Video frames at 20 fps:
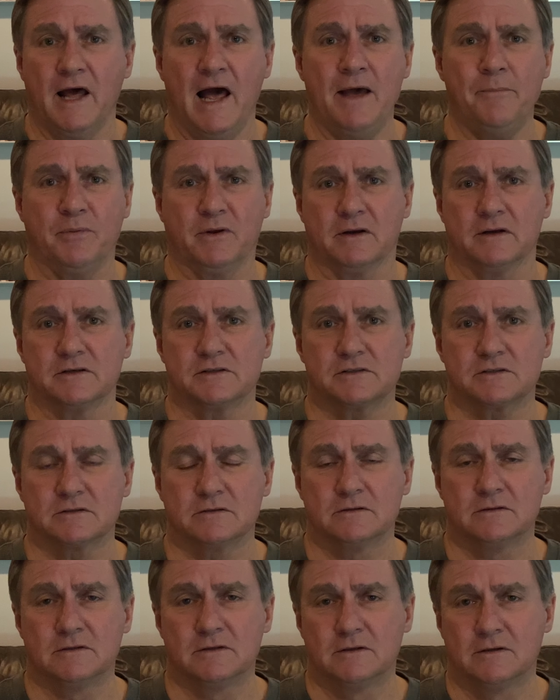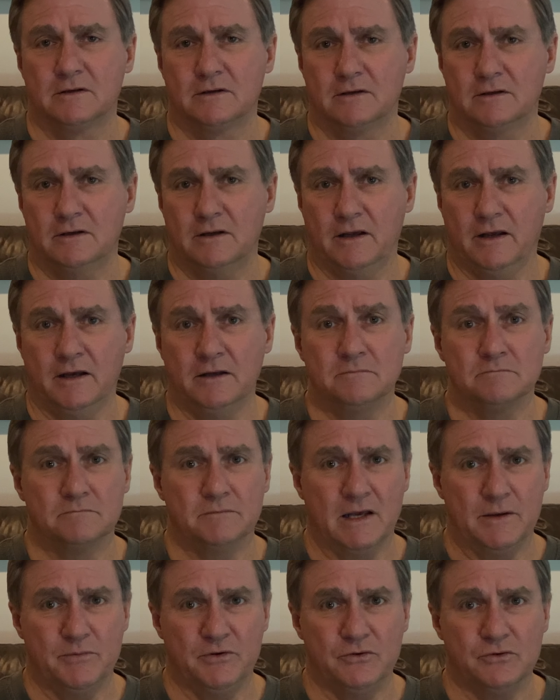happiness. And
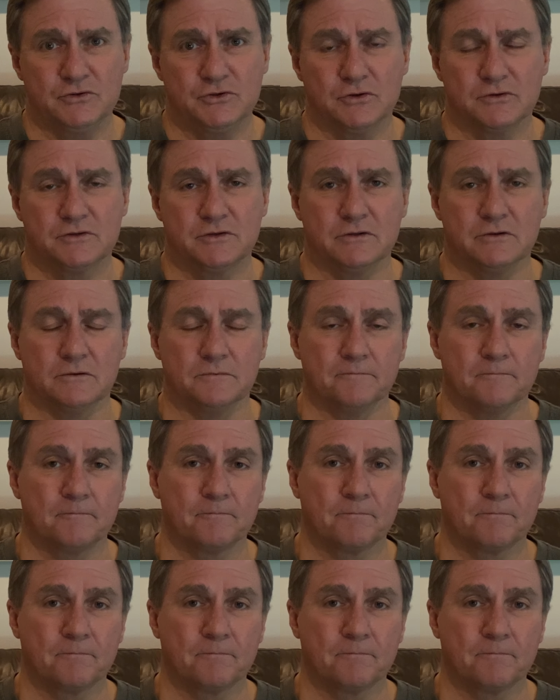maybe you should too.